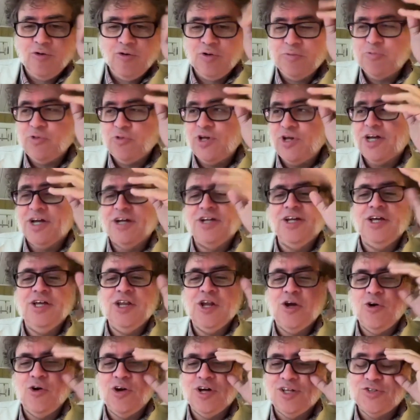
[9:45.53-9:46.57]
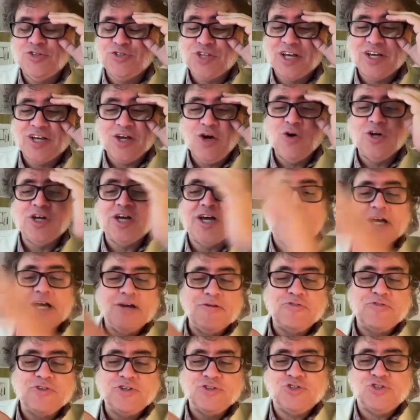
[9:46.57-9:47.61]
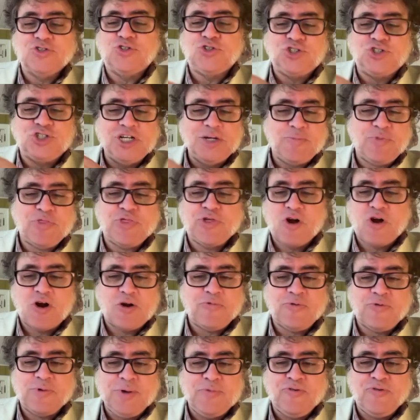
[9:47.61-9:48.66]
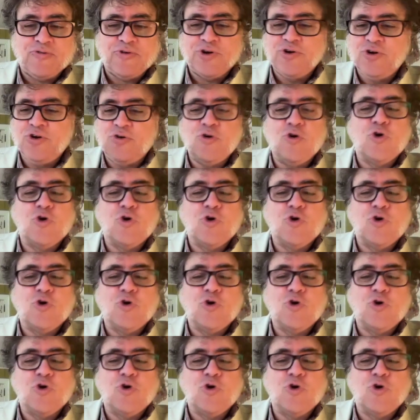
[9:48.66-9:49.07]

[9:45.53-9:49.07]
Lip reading: we play, it's like, okay, if this is cheap therapy for you,